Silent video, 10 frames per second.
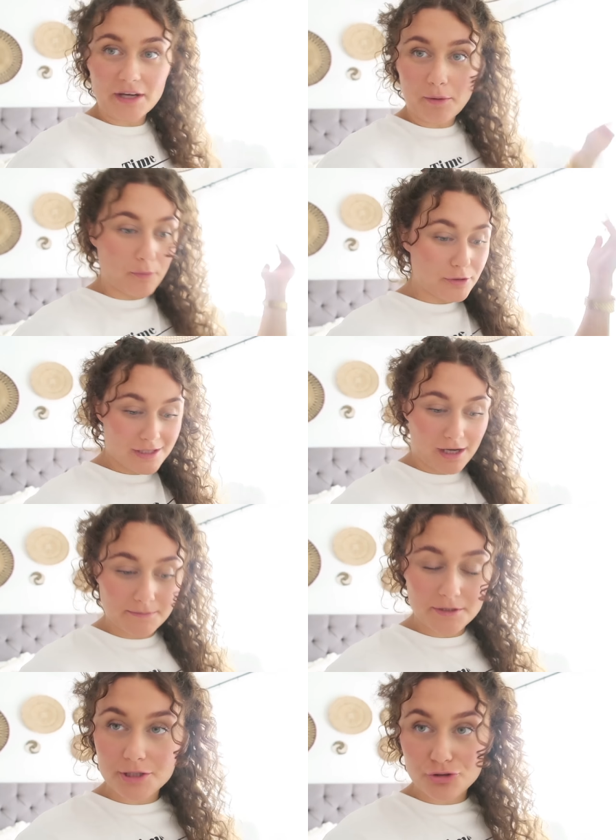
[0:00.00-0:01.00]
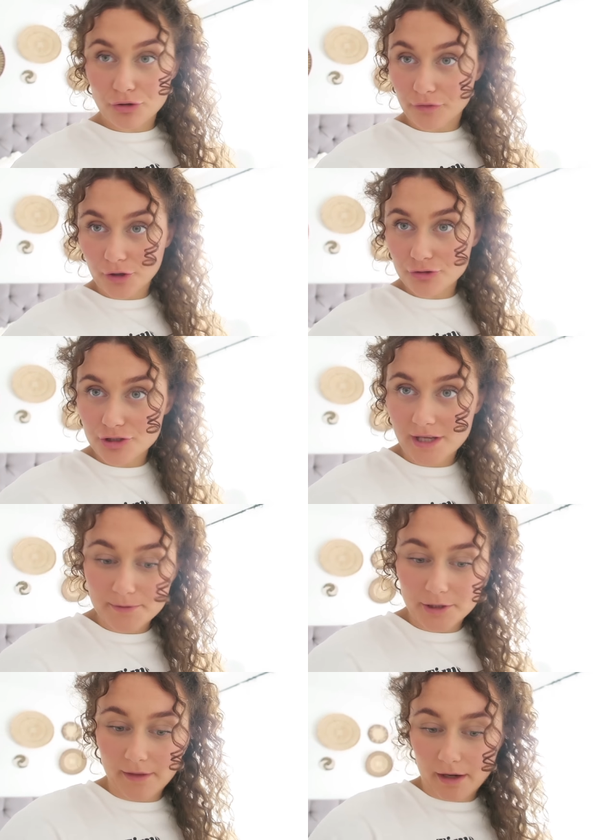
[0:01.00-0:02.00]
If anyone wants to come to this drawer for
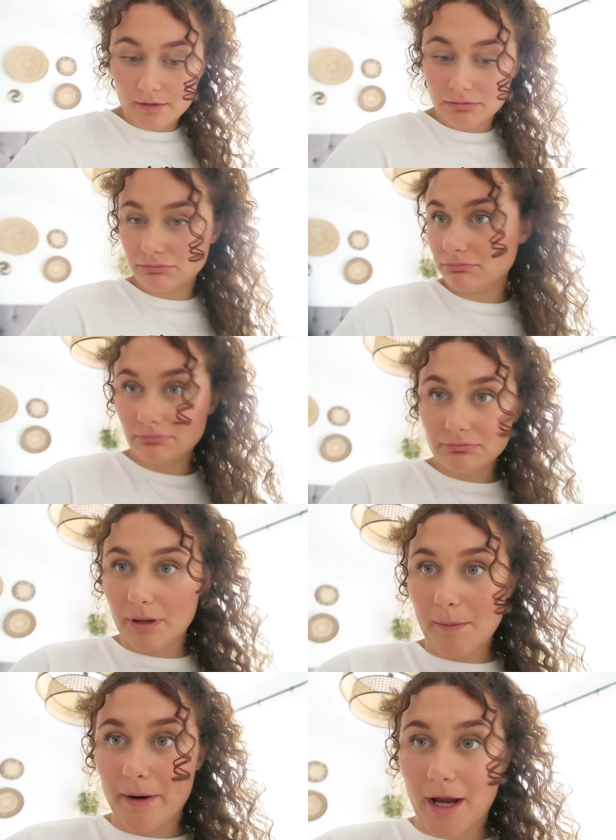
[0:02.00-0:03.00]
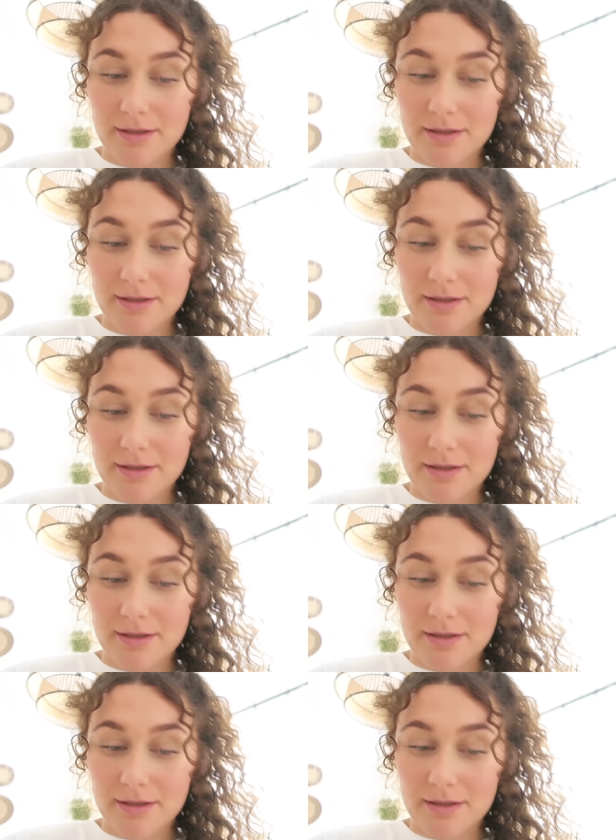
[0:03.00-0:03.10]
contraception, then be my